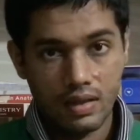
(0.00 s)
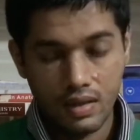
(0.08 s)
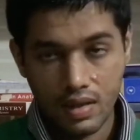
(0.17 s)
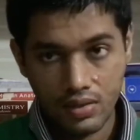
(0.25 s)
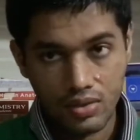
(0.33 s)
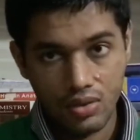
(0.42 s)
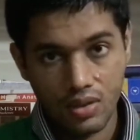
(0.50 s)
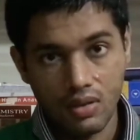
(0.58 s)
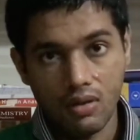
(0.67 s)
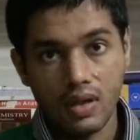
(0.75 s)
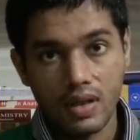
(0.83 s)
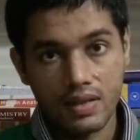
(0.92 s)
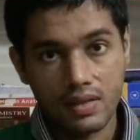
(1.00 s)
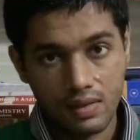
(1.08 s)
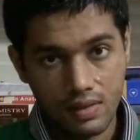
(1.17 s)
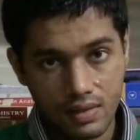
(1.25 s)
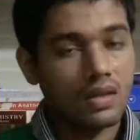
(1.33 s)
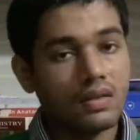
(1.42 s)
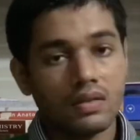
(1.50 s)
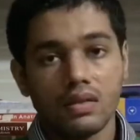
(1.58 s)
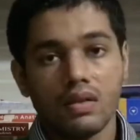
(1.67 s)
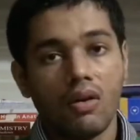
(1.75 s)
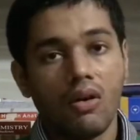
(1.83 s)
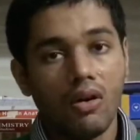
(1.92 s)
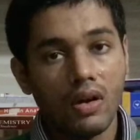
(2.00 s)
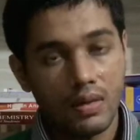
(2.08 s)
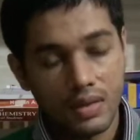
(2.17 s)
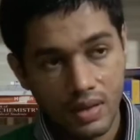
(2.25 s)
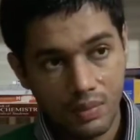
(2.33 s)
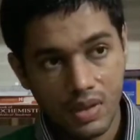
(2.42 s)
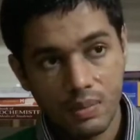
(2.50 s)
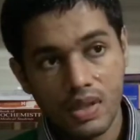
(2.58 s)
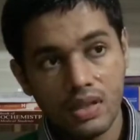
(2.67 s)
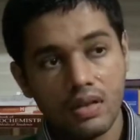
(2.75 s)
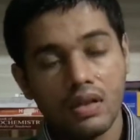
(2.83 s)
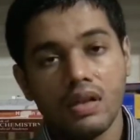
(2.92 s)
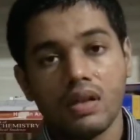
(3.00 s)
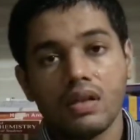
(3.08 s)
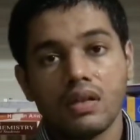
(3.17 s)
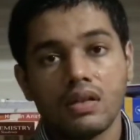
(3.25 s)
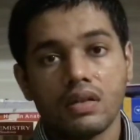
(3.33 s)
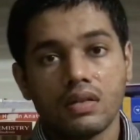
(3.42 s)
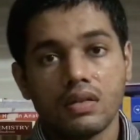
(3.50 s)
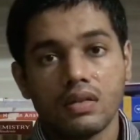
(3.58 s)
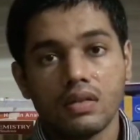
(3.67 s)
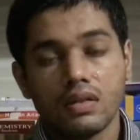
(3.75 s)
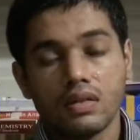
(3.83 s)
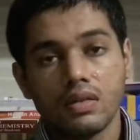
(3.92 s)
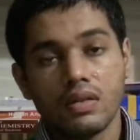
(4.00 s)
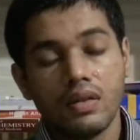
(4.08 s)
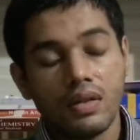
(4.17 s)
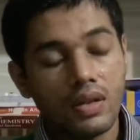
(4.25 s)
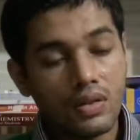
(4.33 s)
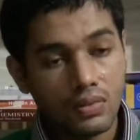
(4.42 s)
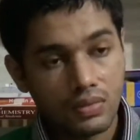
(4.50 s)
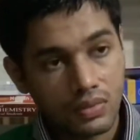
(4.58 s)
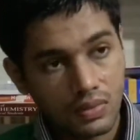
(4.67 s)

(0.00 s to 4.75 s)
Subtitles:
injury or insult, or there may be new